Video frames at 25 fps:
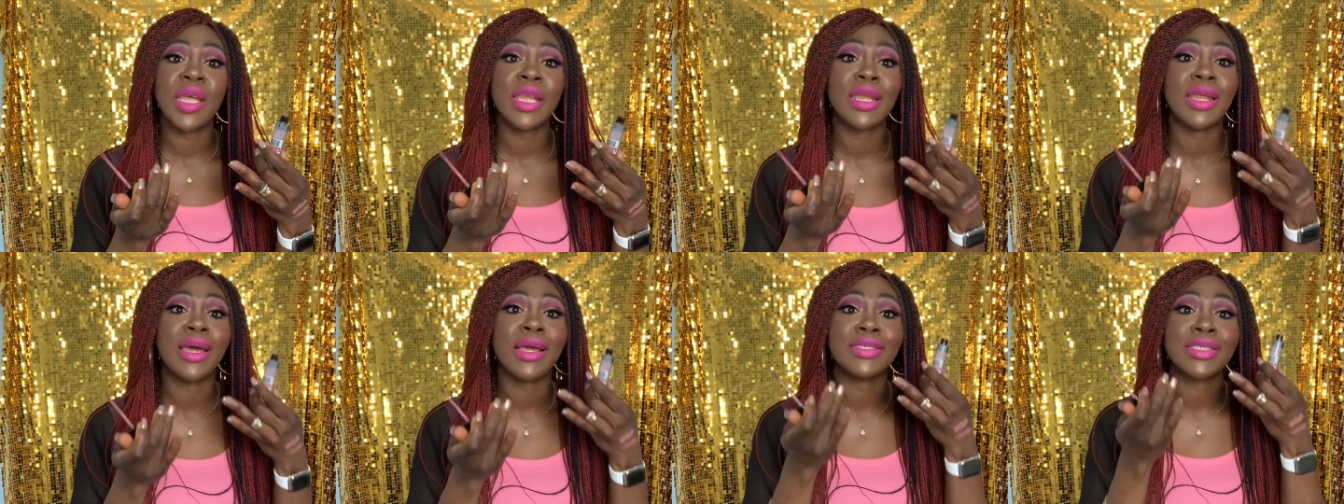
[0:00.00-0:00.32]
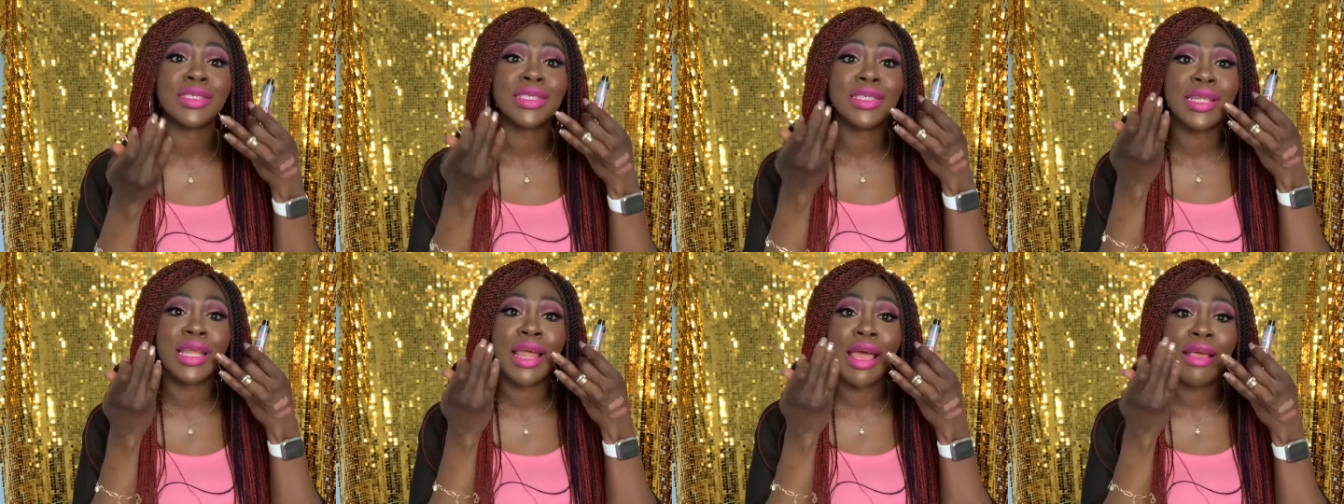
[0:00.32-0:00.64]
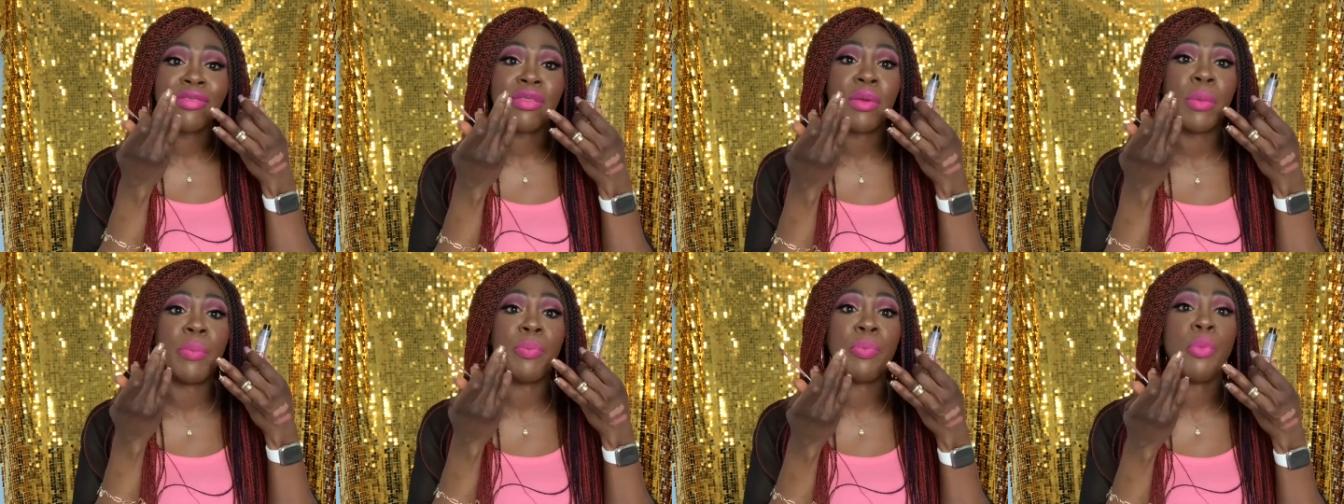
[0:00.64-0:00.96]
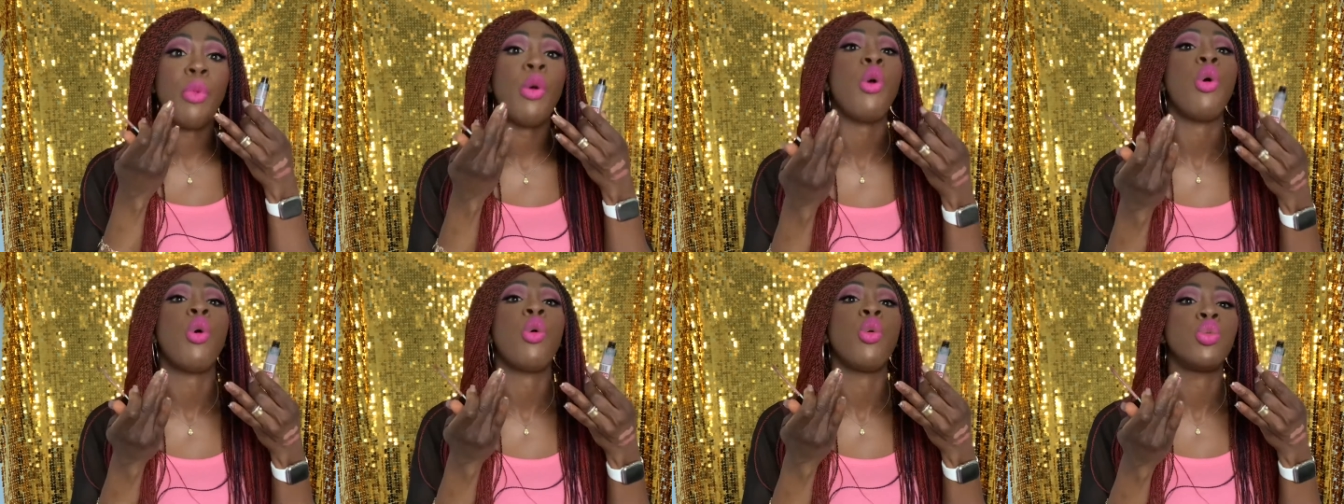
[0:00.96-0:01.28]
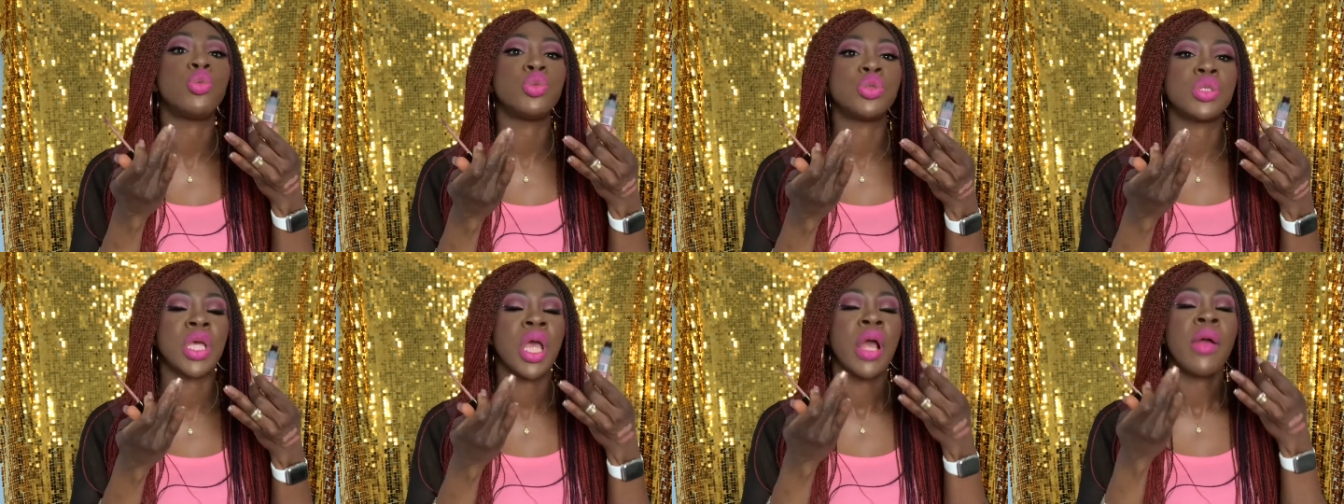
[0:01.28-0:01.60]
and I just like the
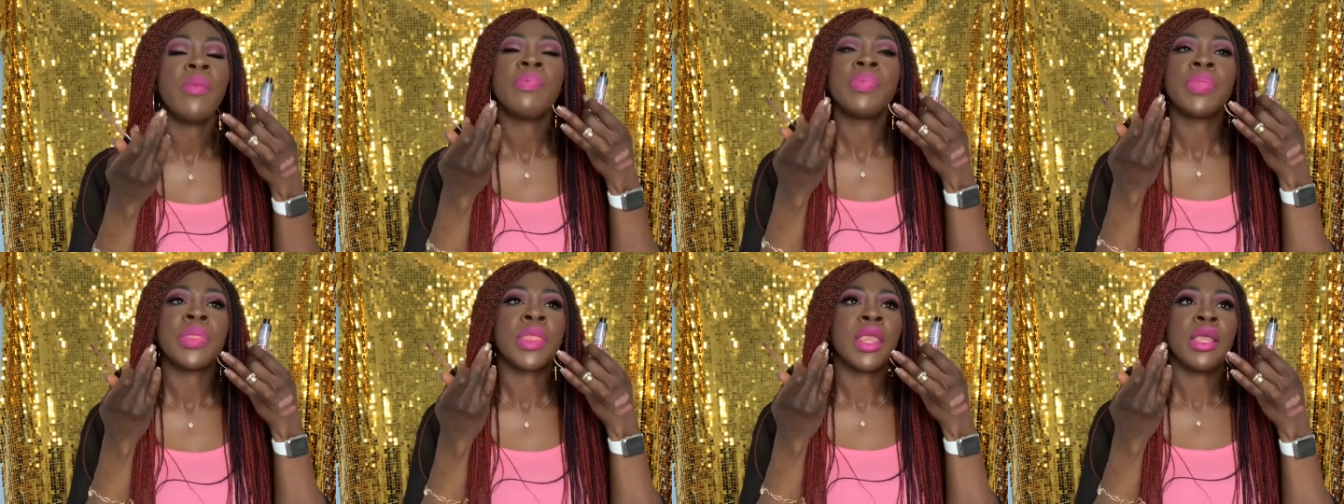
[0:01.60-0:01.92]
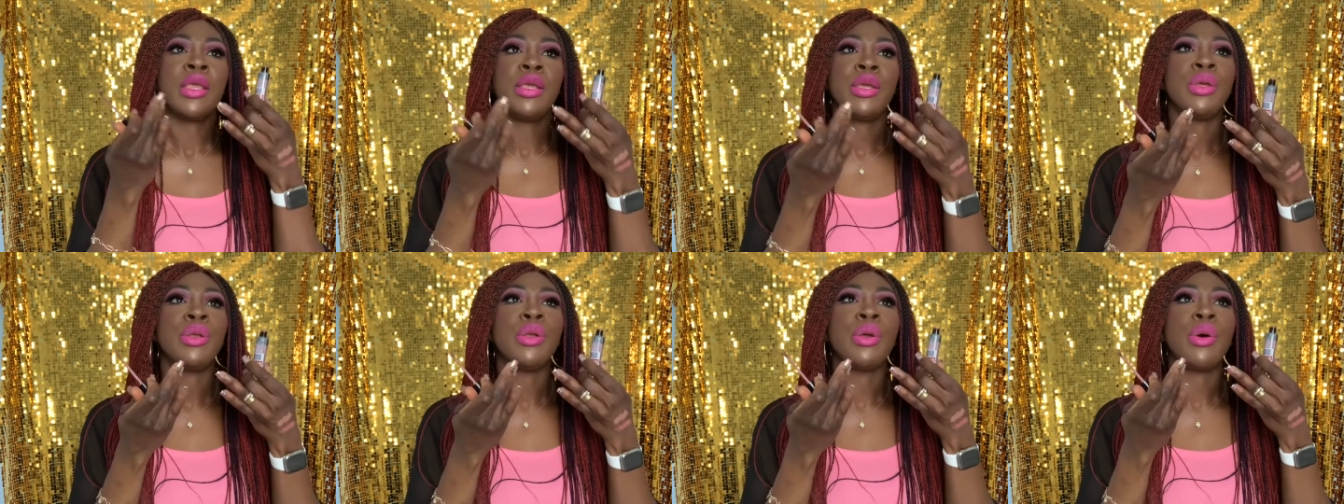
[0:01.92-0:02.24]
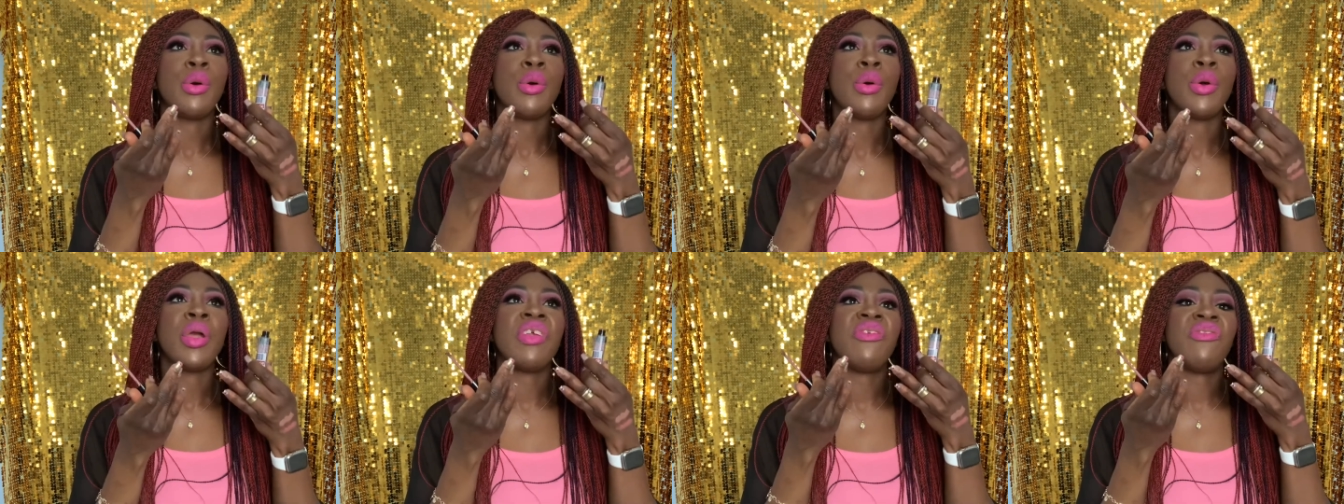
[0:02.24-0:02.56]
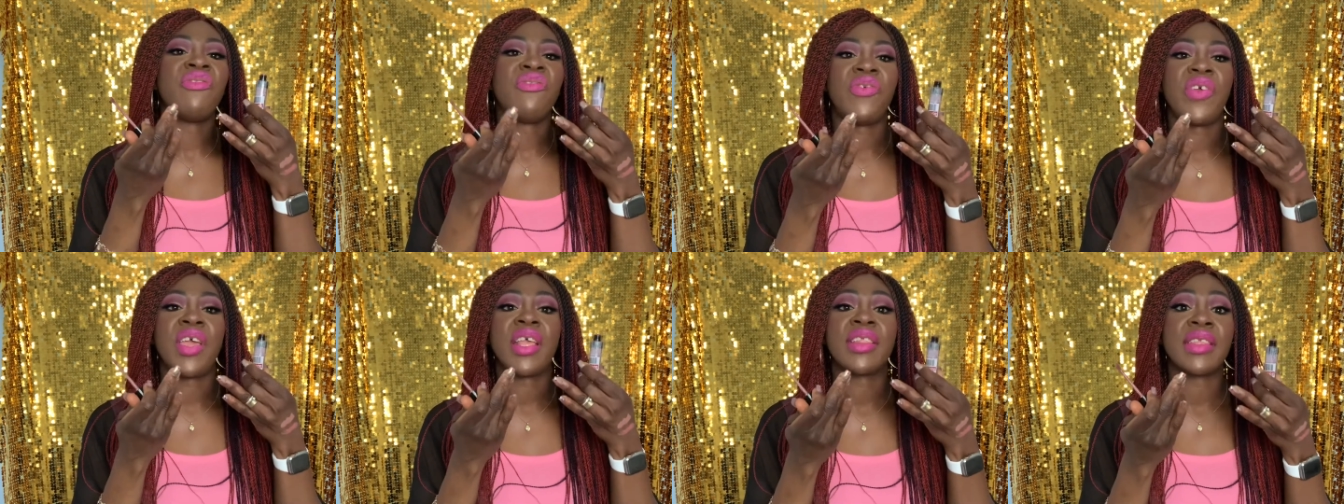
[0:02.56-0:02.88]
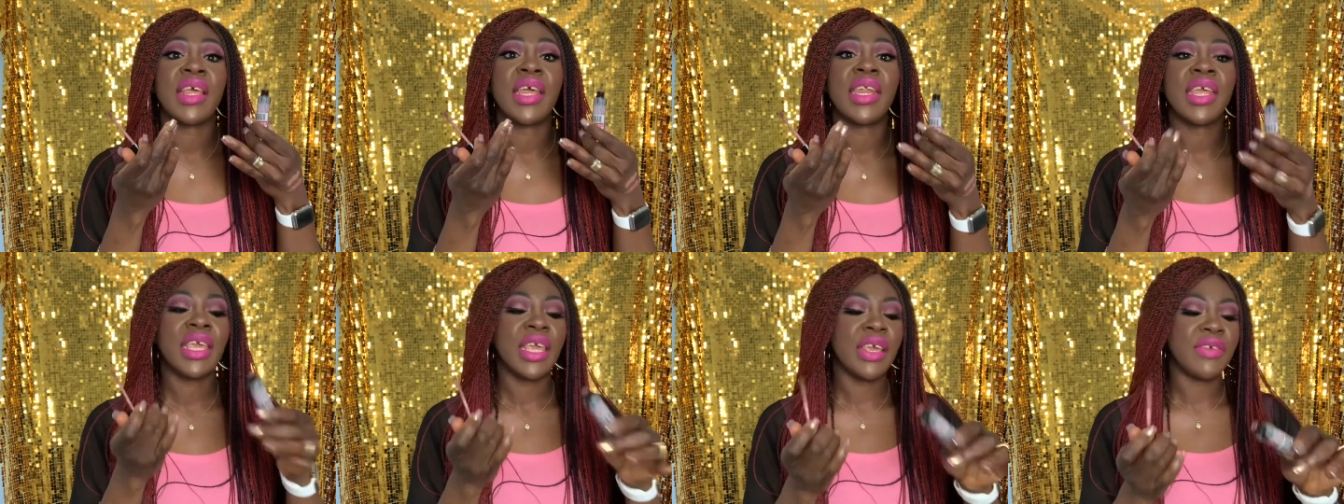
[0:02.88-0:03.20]
bold, you know, effect
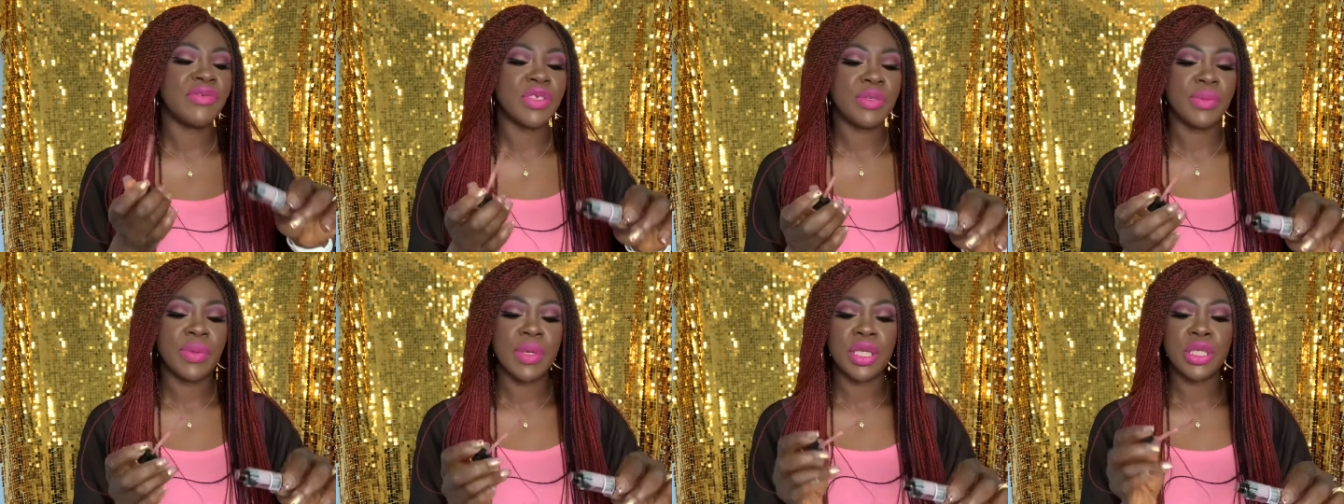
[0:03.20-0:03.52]
that it gives me.